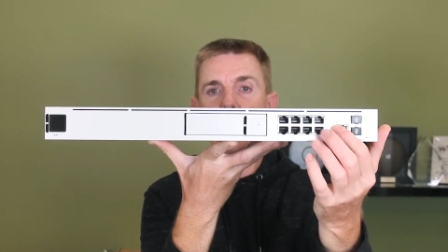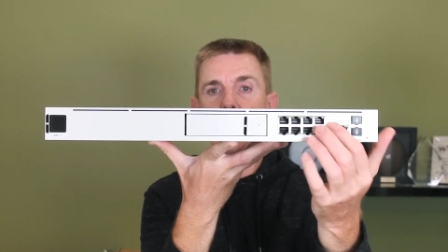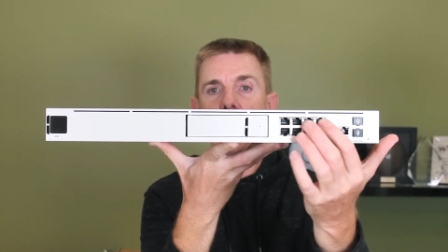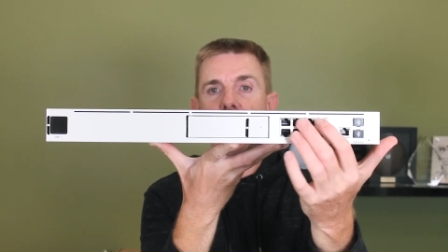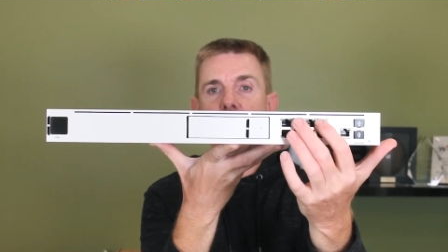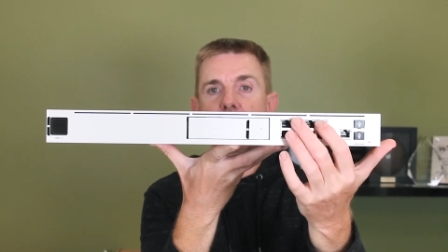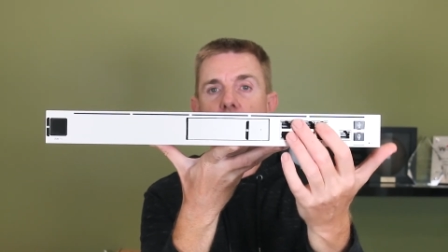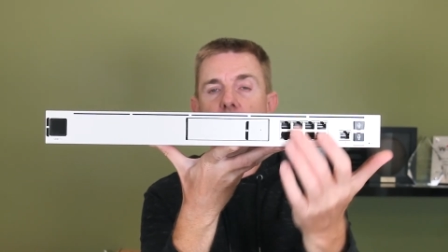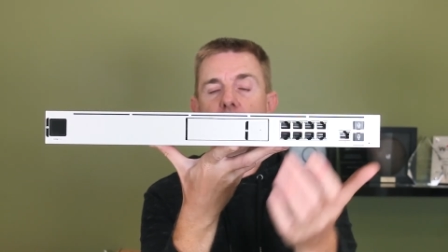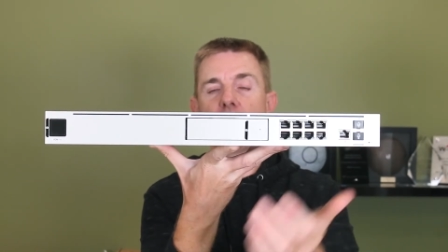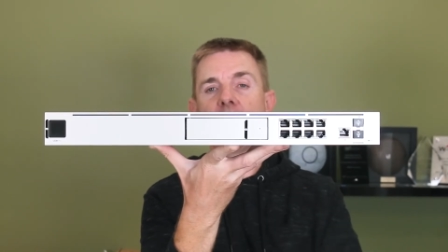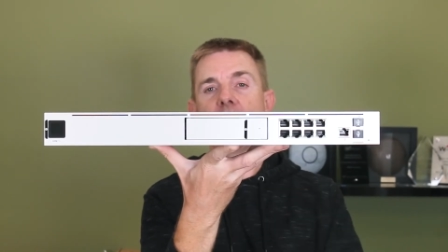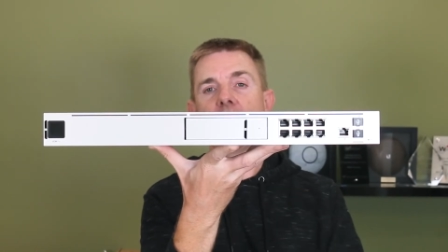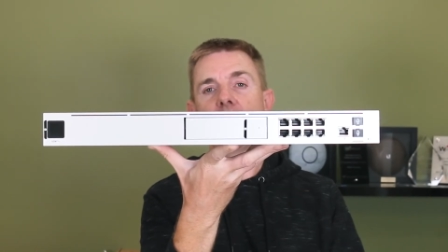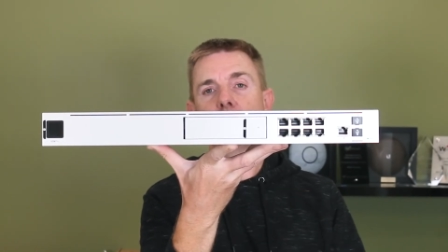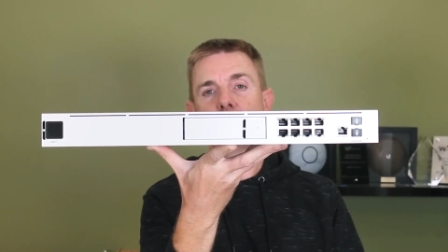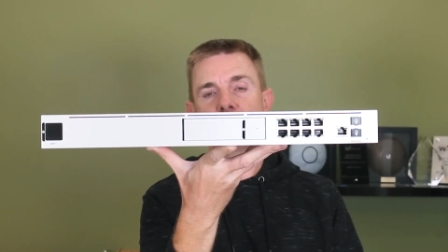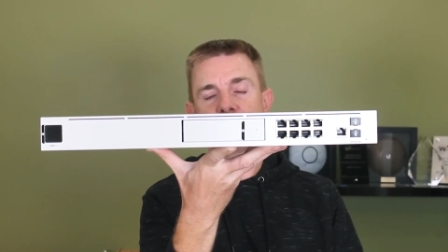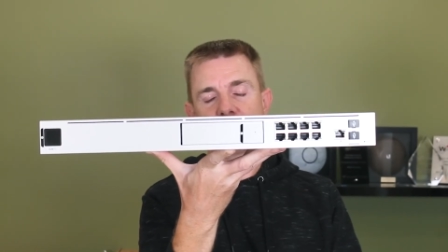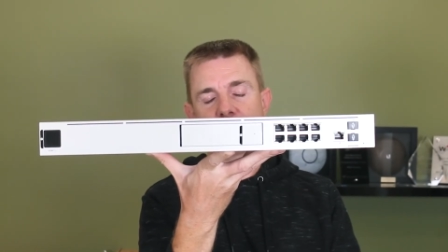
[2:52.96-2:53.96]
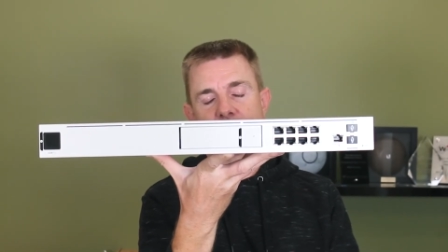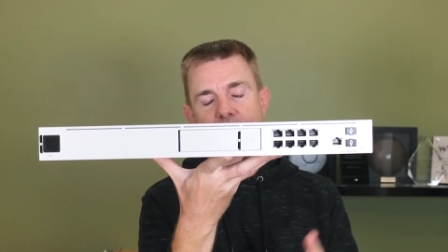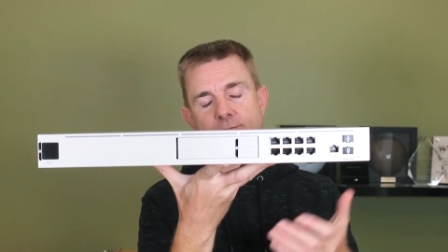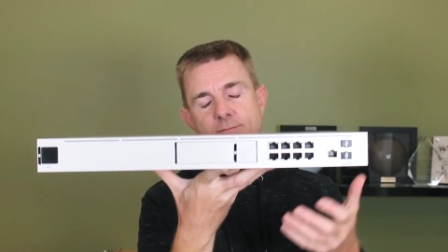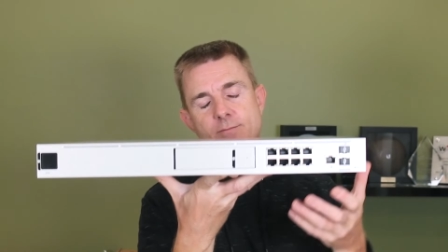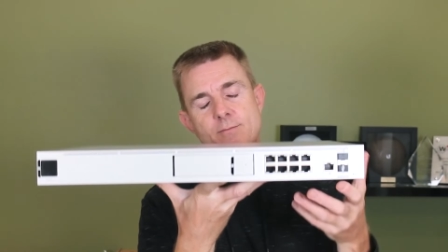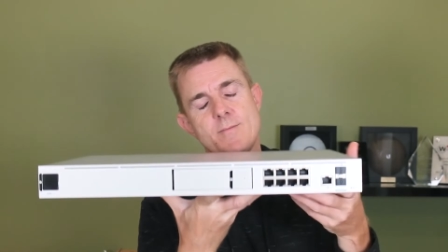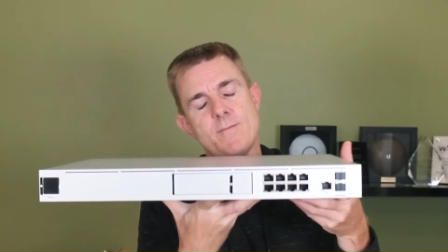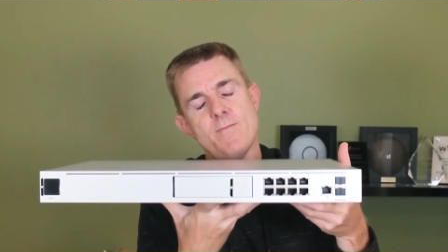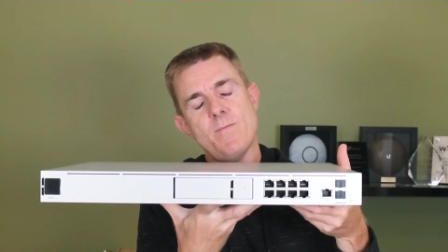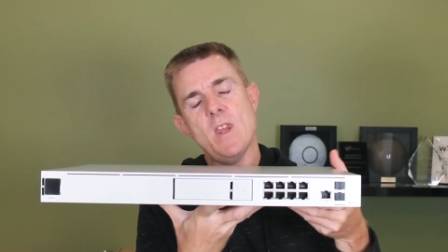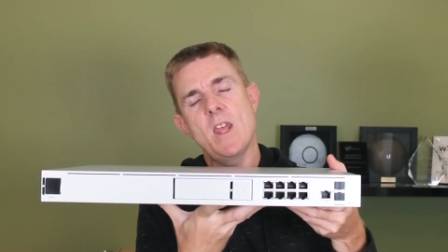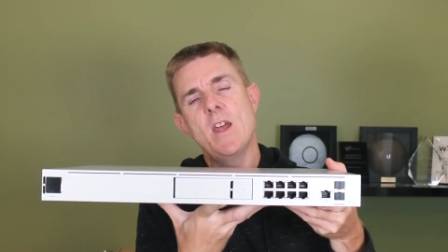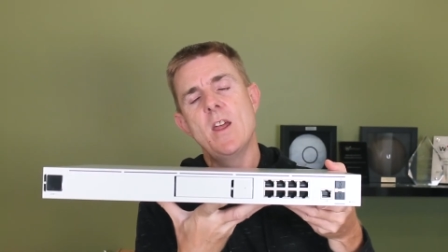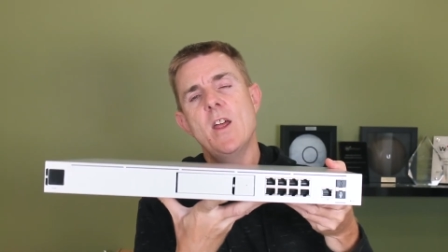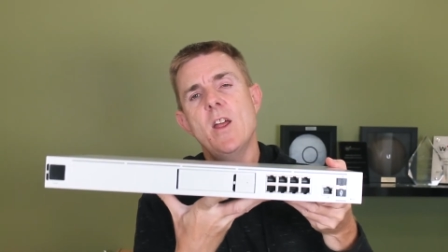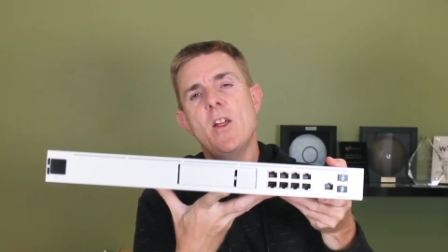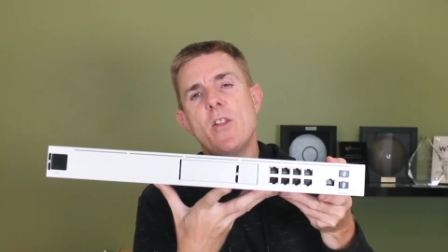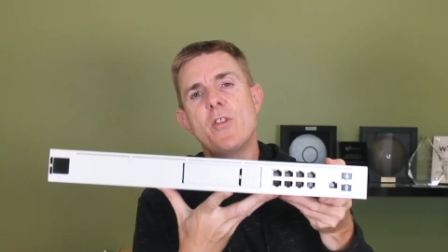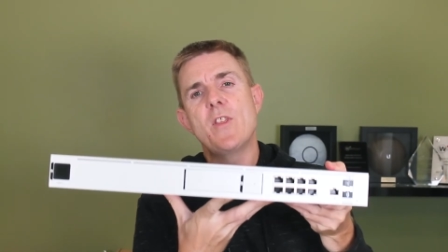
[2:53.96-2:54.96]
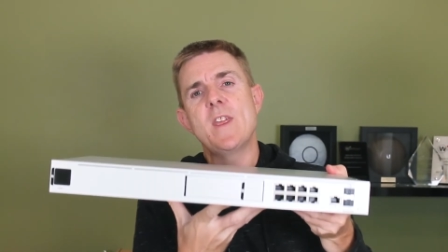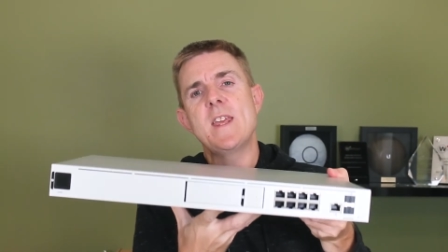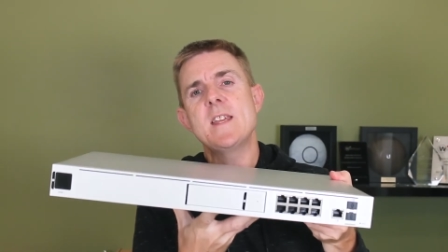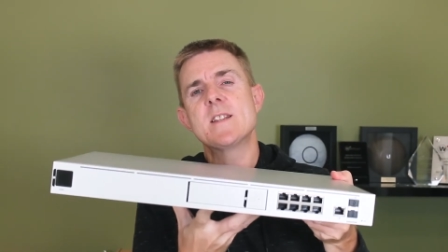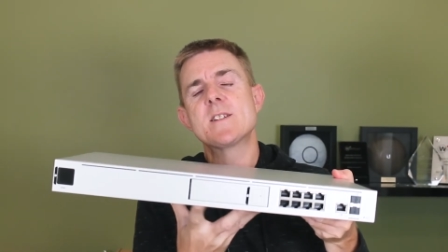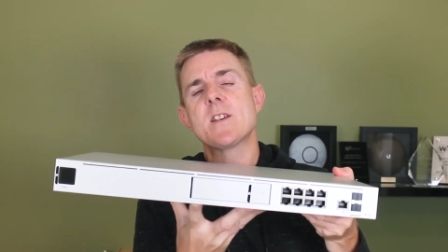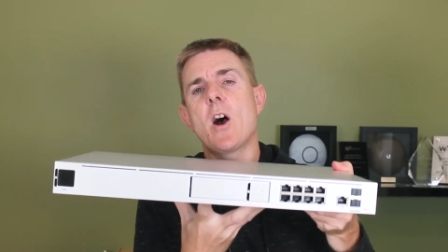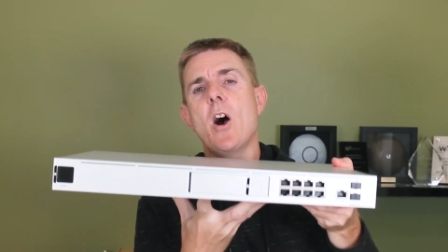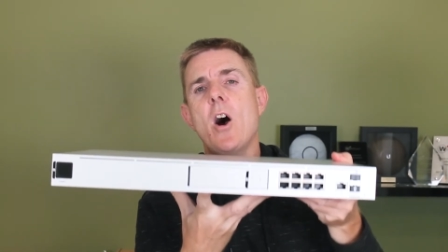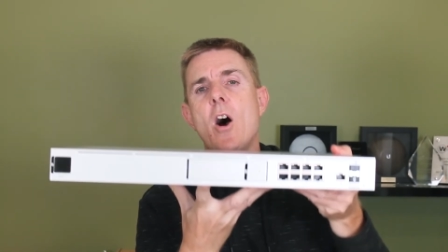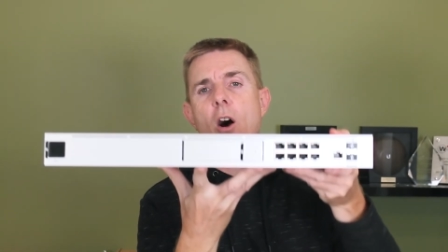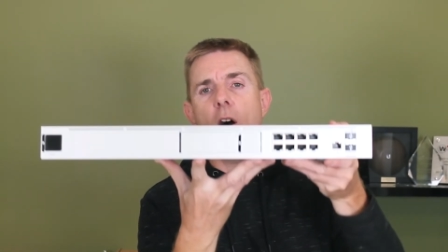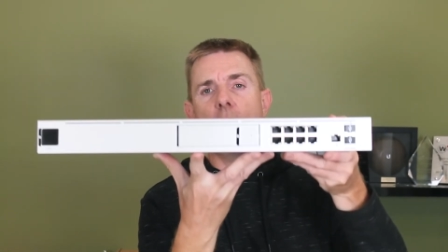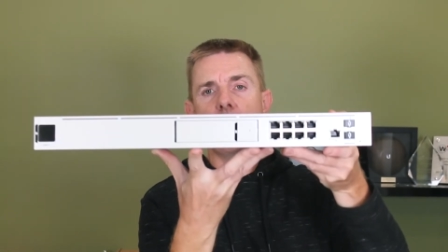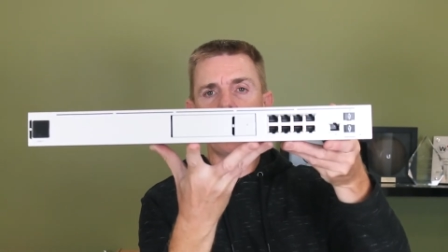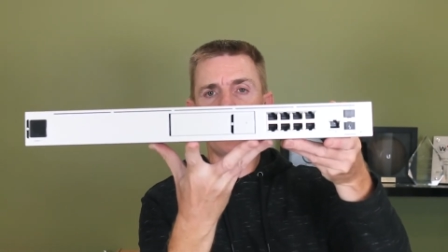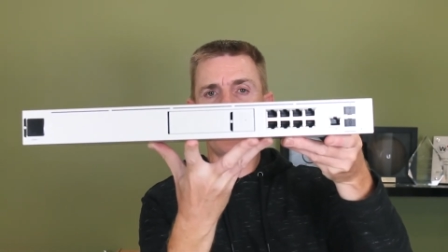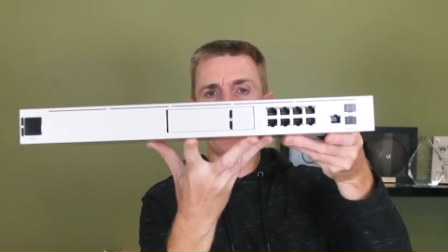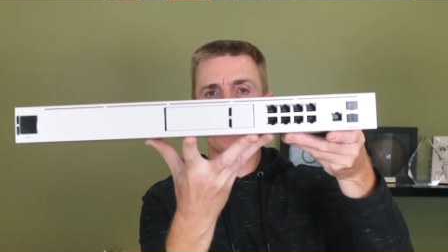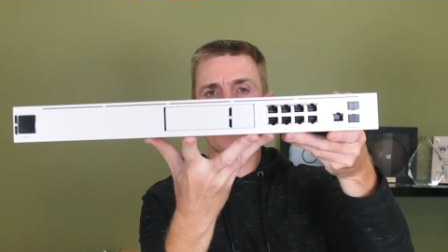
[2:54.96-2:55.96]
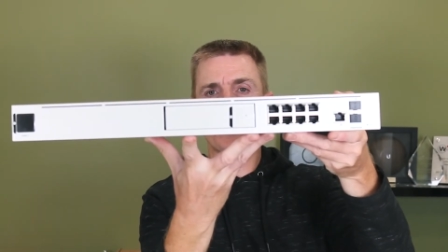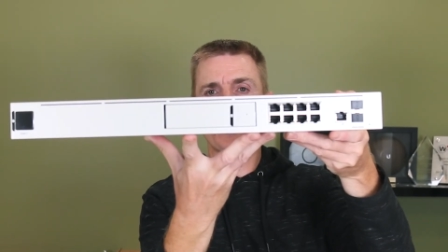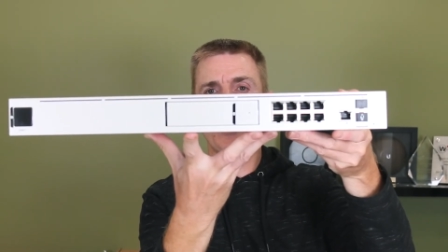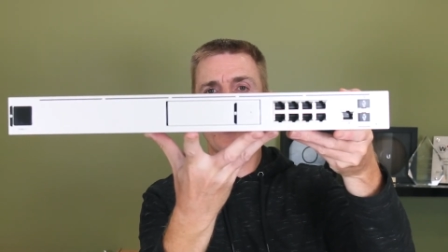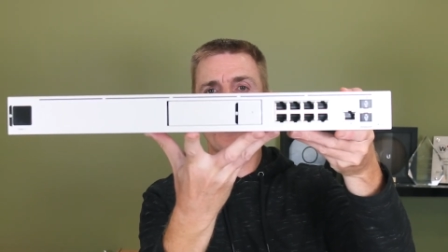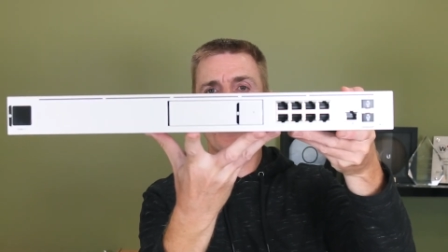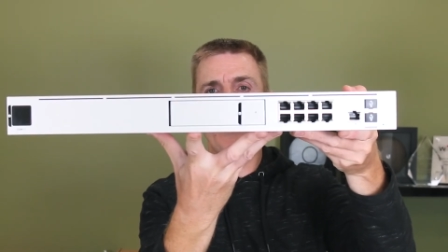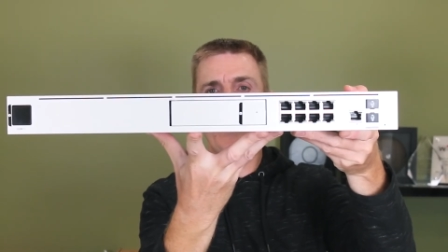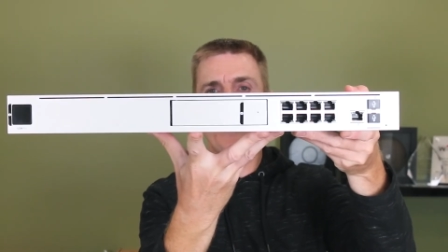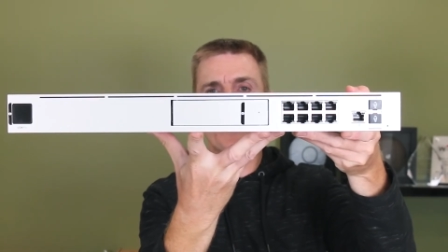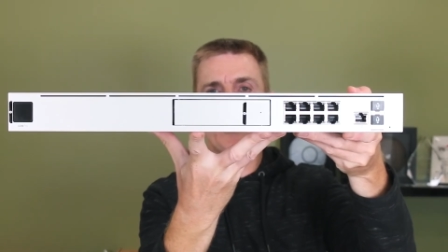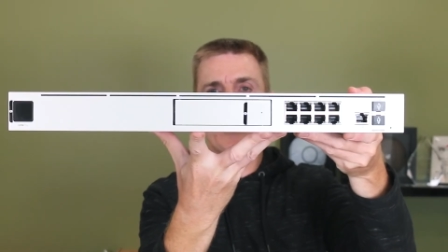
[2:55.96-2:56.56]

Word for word: switch over here. These aren't, and I just hold it up